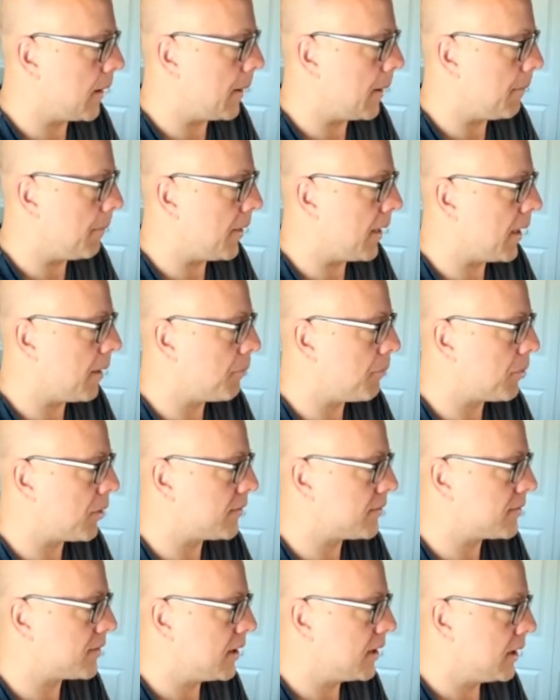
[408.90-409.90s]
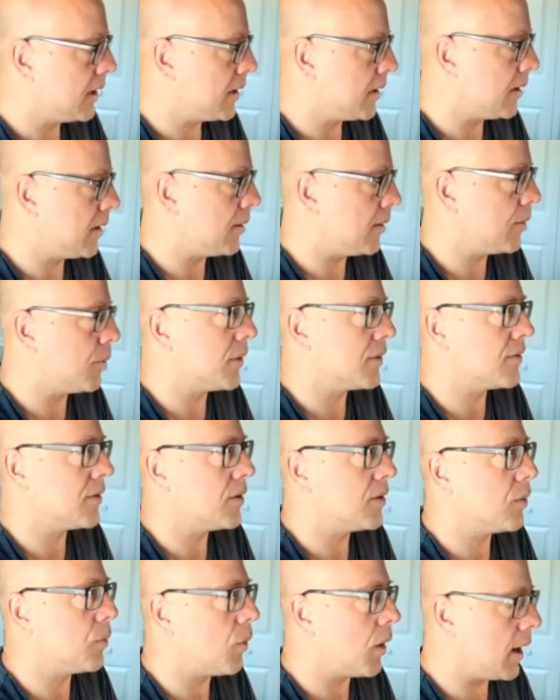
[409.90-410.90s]
and plus, it wasn't
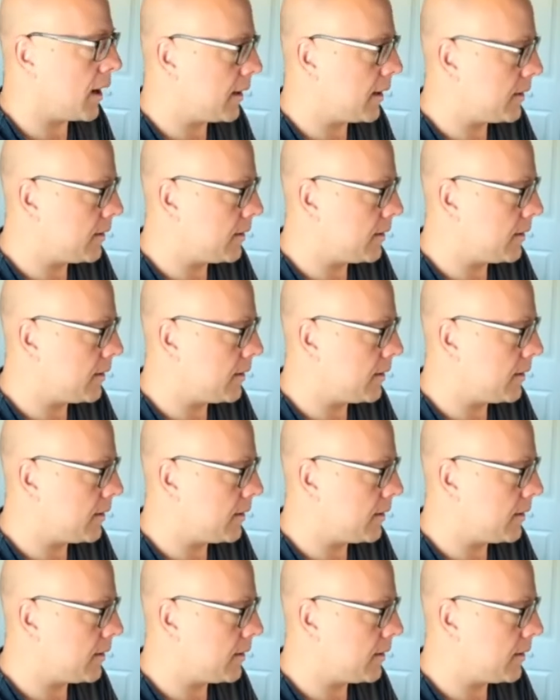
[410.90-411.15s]
wide